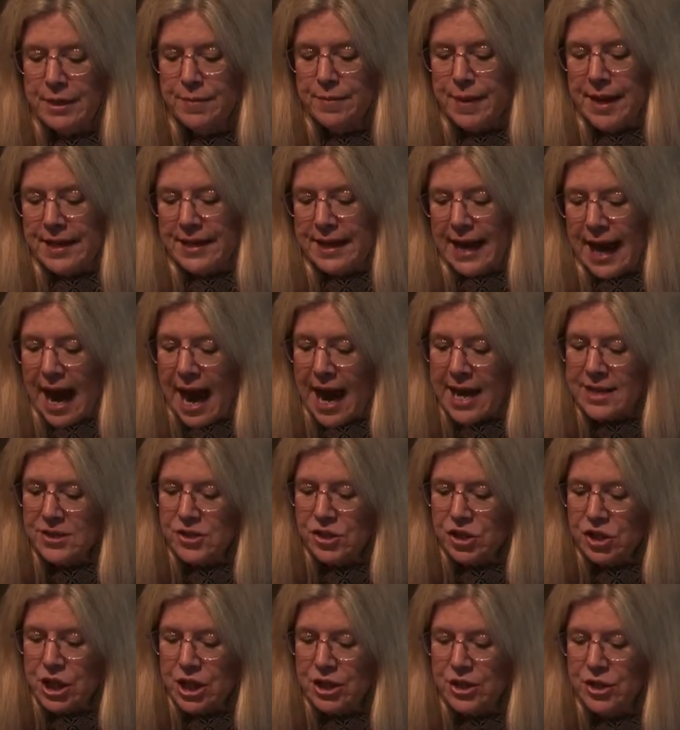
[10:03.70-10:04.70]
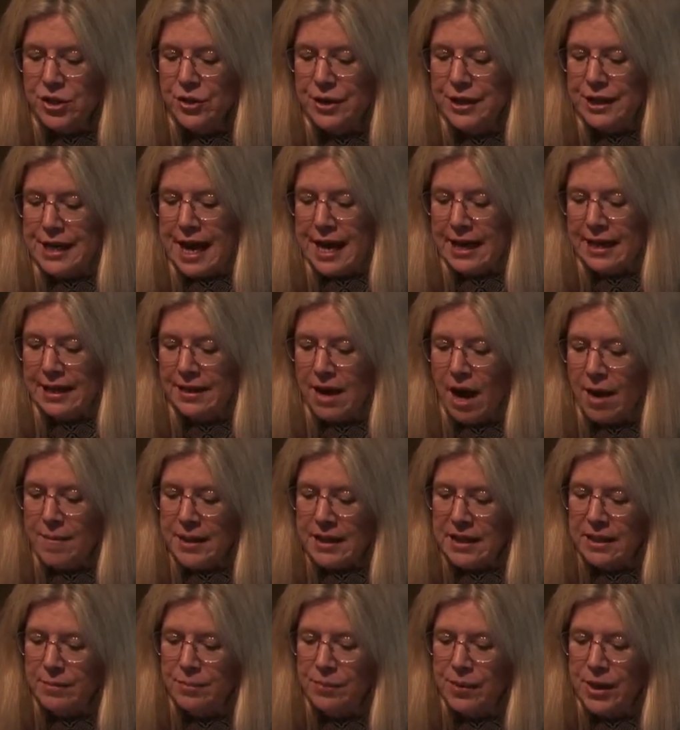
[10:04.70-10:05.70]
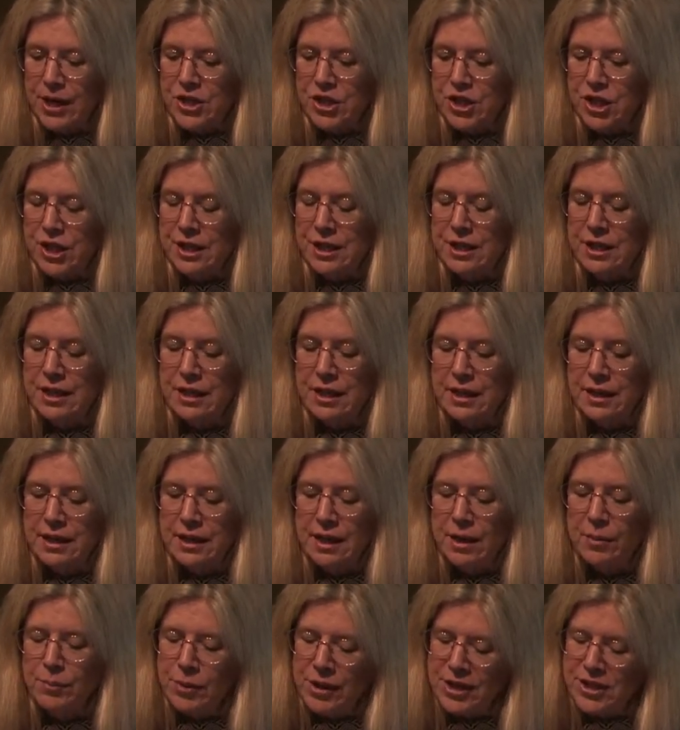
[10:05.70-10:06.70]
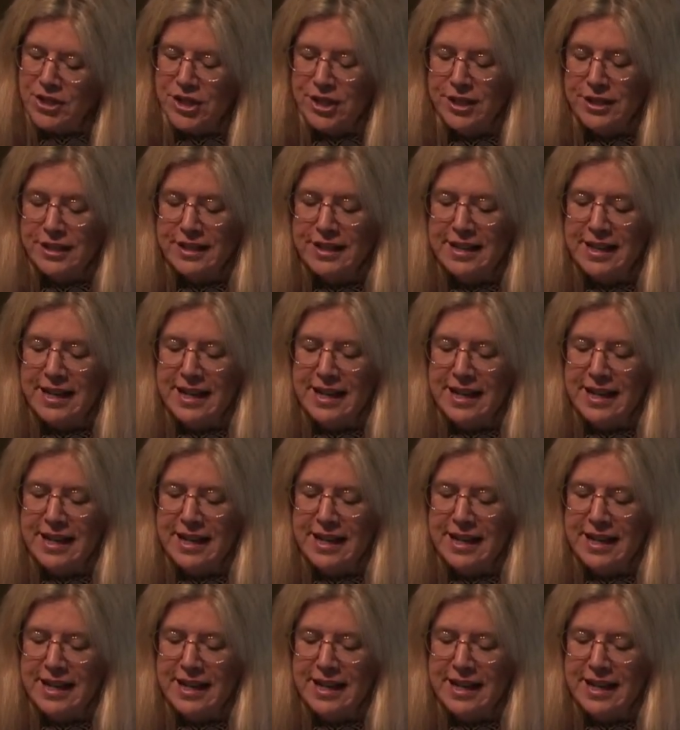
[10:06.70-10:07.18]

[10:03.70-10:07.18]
by caste, gender, and economic oppression, oppression,